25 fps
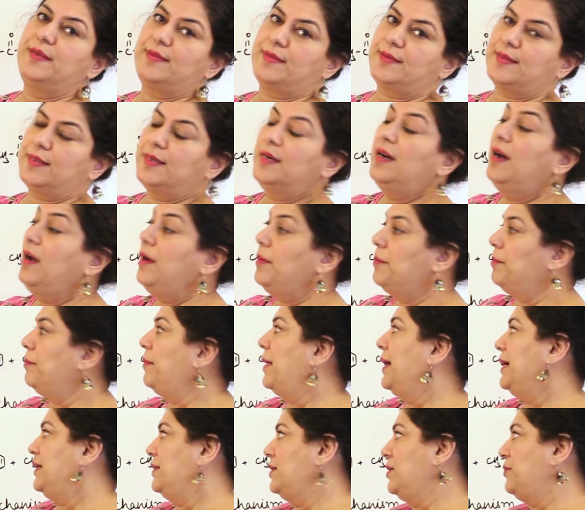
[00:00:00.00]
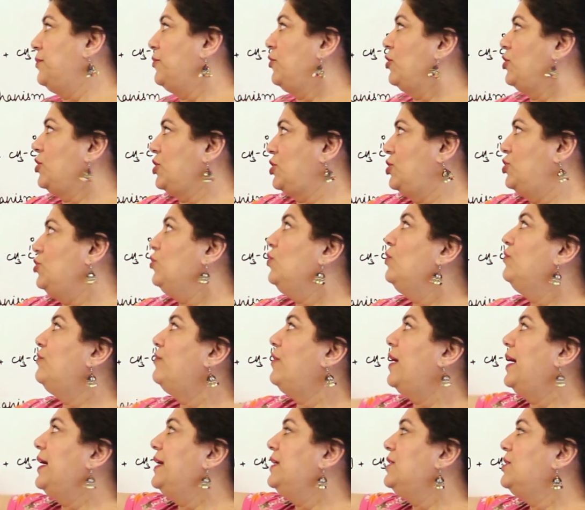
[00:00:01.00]
is the minor product. You will
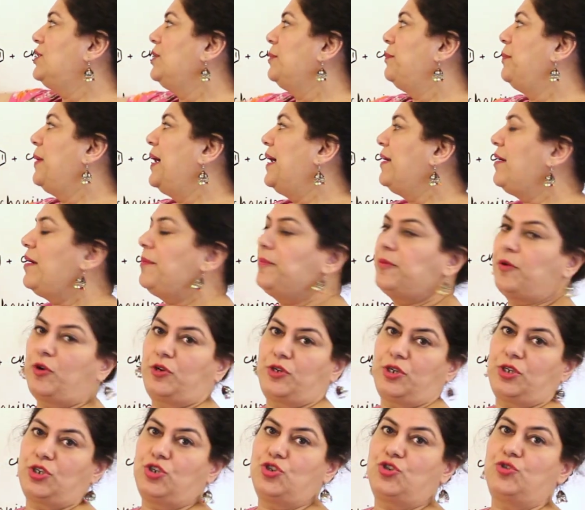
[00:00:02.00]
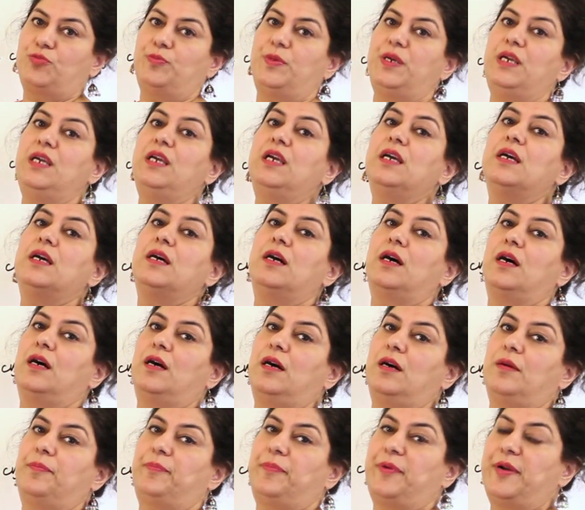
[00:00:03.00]
find the para product to be
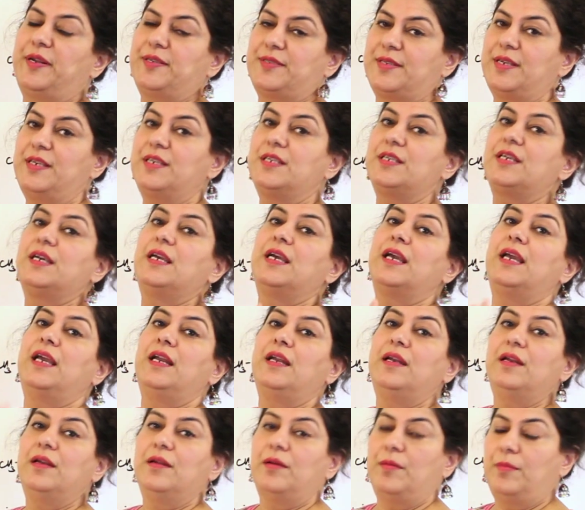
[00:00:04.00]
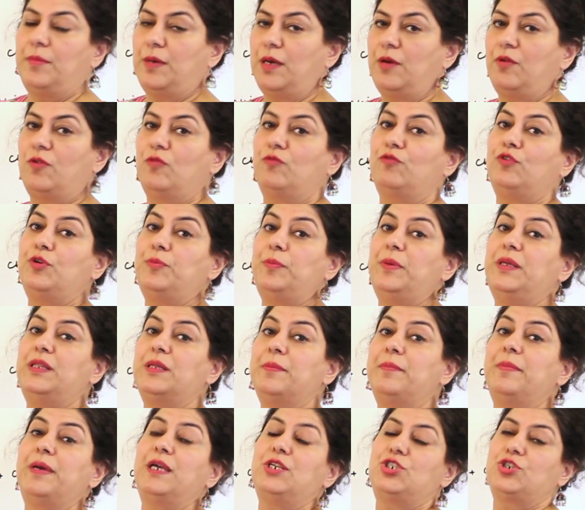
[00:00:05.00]
present in, would be
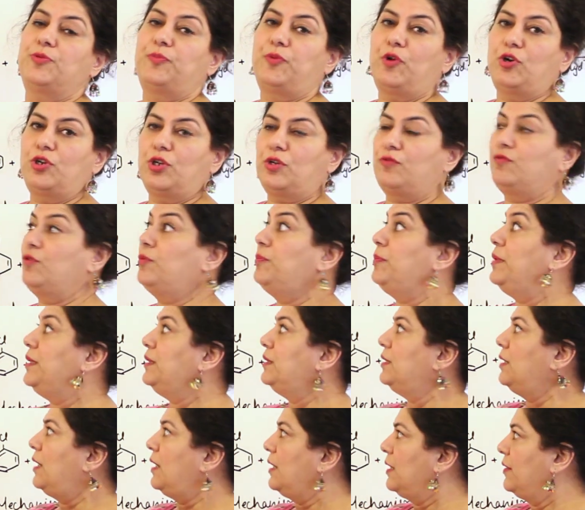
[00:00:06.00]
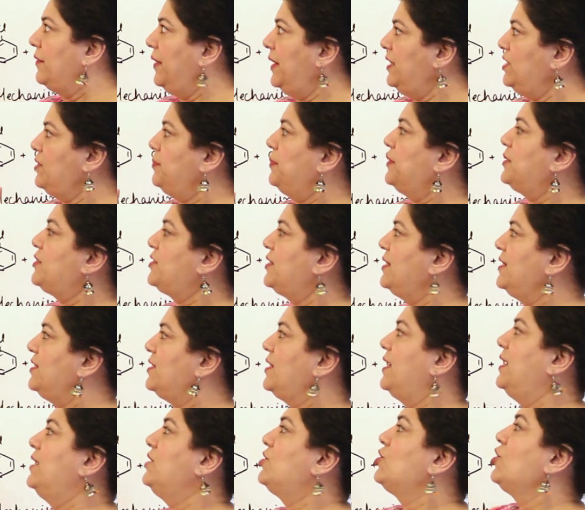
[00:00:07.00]
the major product, would be a greater
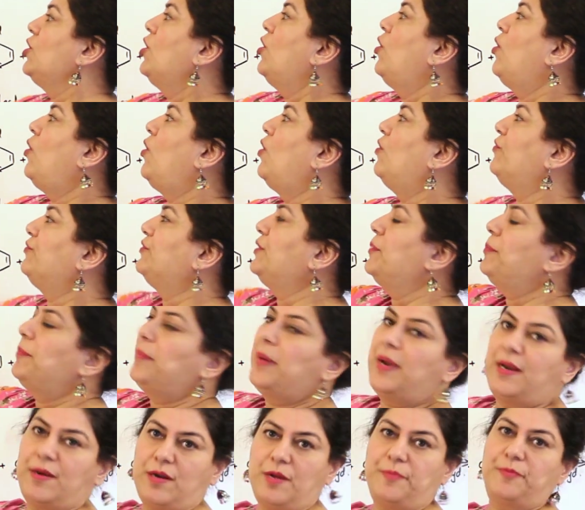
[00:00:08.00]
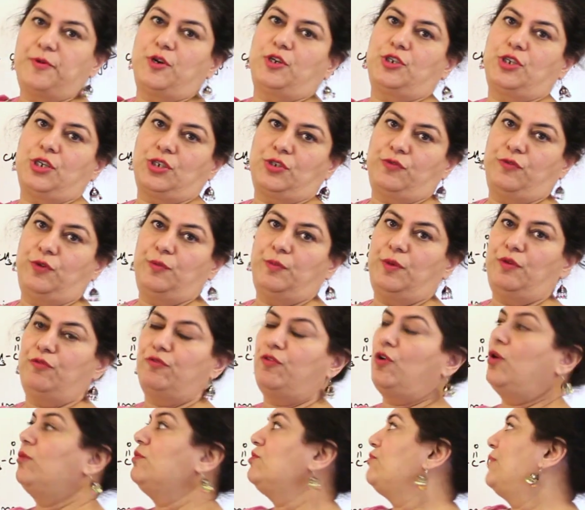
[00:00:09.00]
percentage of the para product would be
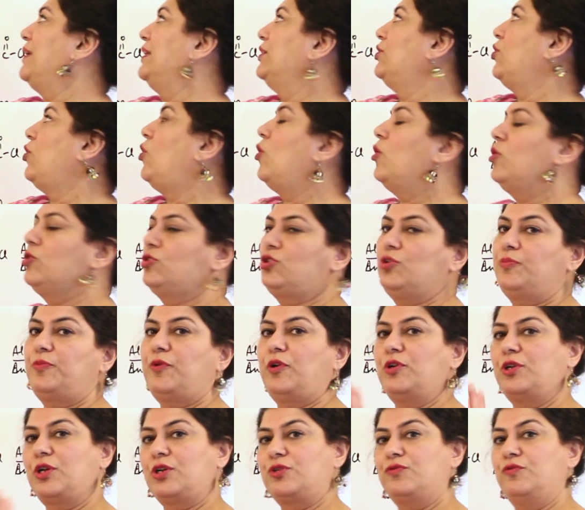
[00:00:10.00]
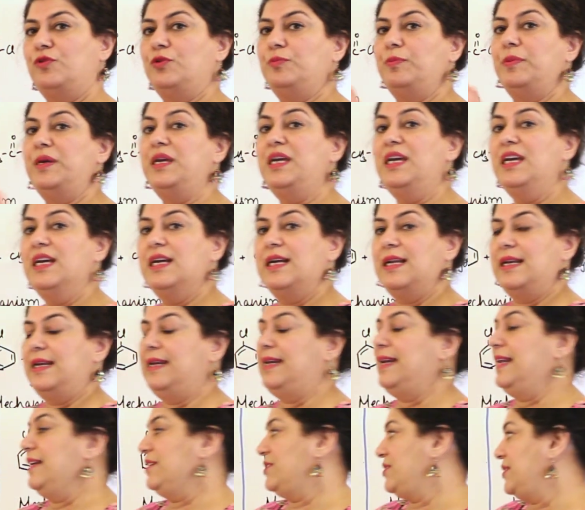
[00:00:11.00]
formed, while the ortho product would be
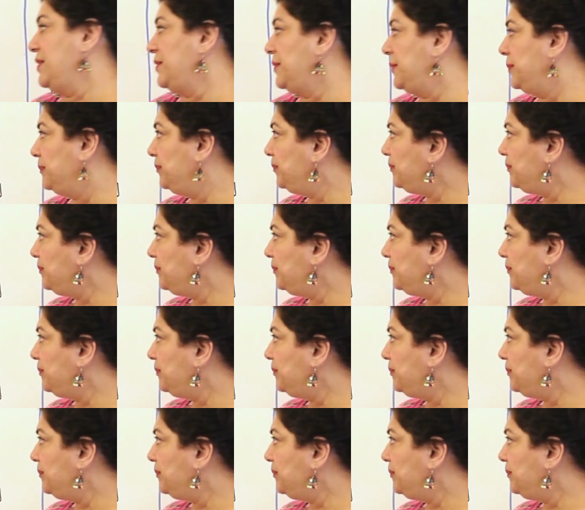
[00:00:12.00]
lesser.